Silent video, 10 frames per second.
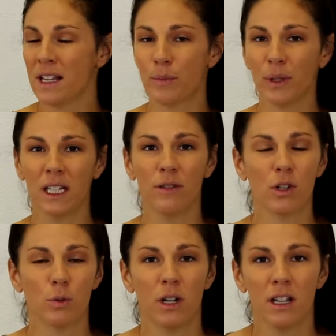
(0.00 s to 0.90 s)
as
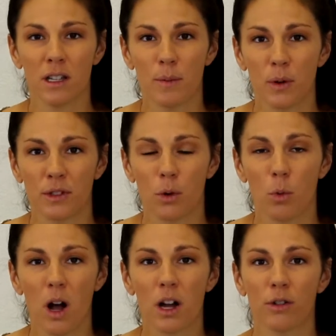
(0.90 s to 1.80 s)
believers, we're not supposed to
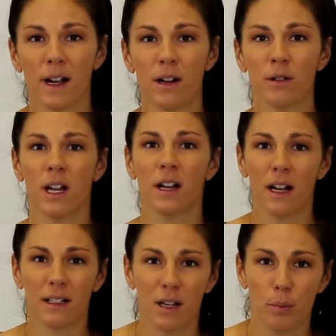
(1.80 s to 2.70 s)
walk around
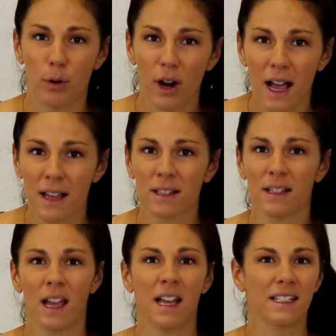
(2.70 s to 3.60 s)
a uh,
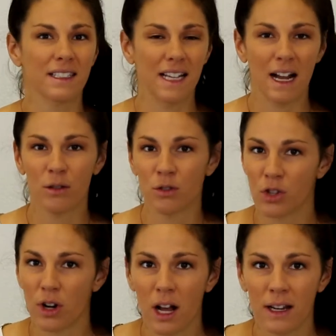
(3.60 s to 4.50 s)
depressed,
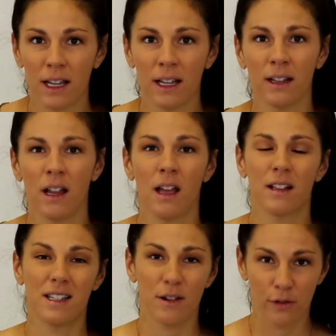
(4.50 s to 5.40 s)
downtrodden,
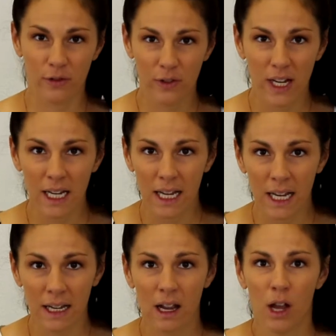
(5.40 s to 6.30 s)

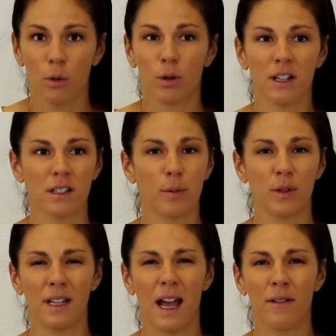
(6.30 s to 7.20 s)
defeated. We're not
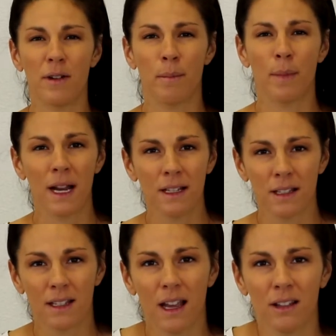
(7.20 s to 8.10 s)
supposed to have a
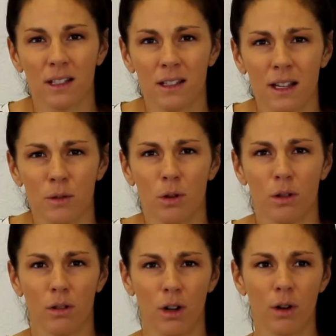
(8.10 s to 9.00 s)
mindset that says,
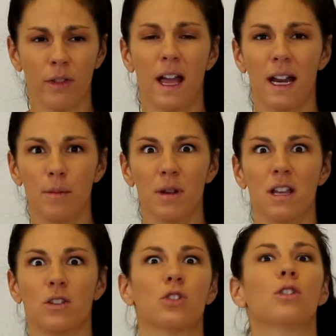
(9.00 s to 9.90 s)
well, oh, the
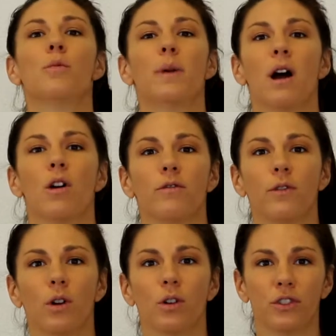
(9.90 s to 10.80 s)
enemy is so
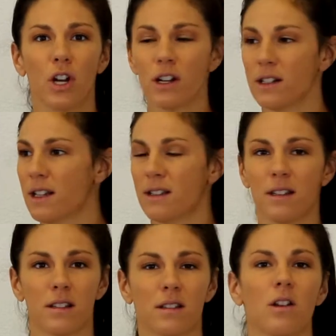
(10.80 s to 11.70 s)
powerful, darkness
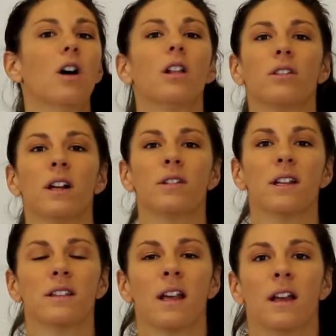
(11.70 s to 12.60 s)
is all around
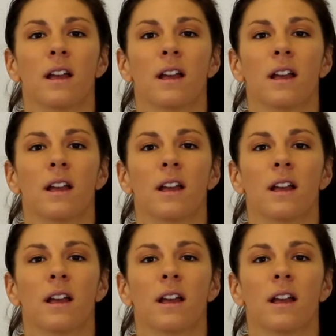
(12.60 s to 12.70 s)
us.